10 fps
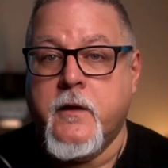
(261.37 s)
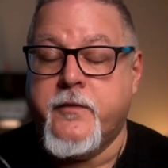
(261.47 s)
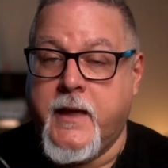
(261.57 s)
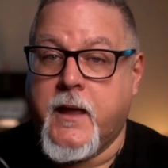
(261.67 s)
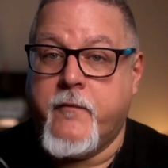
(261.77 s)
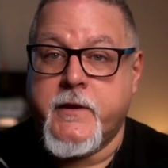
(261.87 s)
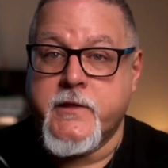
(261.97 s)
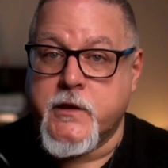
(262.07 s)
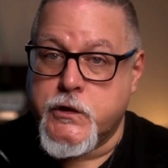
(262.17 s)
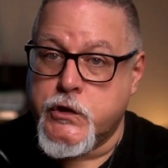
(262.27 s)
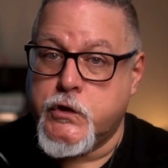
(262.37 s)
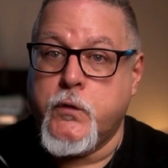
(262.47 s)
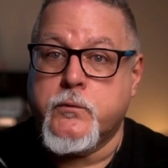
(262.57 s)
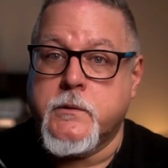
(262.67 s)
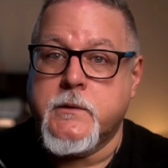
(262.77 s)
Think of it as a
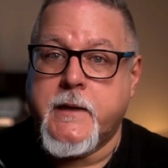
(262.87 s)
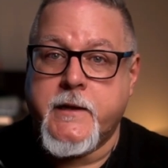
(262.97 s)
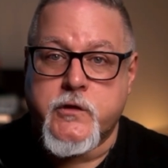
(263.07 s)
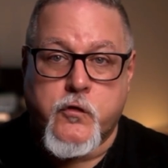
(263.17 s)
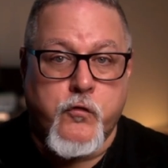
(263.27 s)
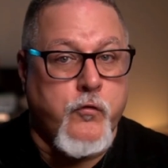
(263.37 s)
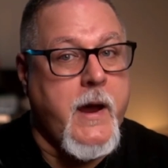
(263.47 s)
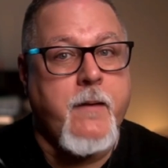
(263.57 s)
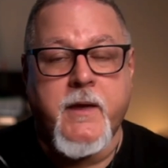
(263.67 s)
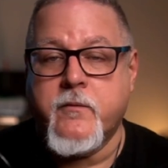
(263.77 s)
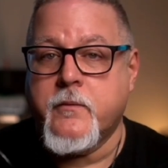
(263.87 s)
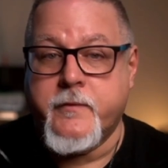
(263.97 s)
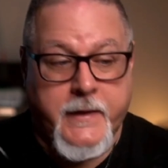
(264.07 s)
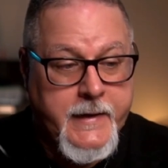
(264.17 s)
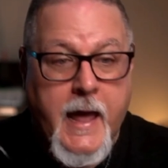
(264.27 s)
student that is cramming
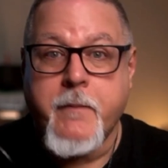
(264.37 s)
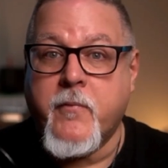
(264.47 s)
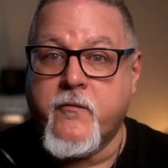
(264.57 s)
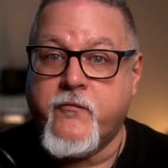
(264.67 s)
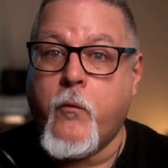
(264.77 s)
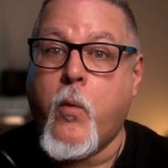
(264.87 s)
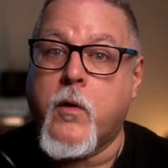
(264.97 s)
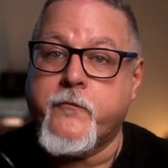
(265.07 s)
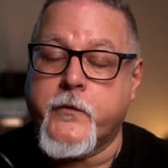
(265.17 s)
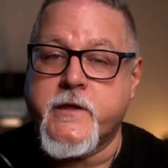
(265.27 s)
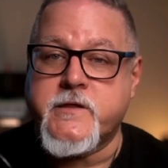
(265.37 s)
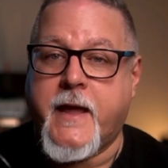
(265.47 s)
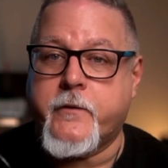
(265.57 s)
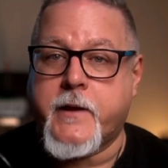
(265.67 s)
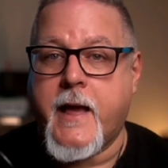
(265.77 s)
the night before for a
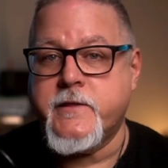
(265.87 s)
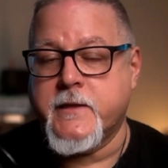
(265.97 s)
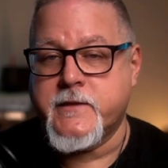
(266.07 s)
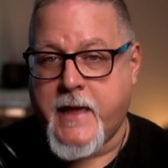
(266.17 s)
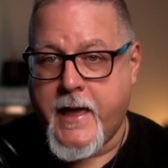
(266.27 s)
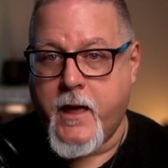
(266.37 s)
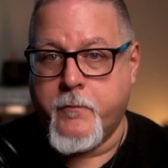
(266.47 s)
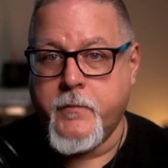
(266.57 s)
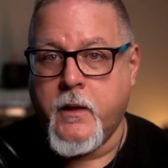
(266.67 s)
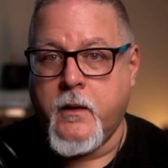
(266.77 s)
standardized exam,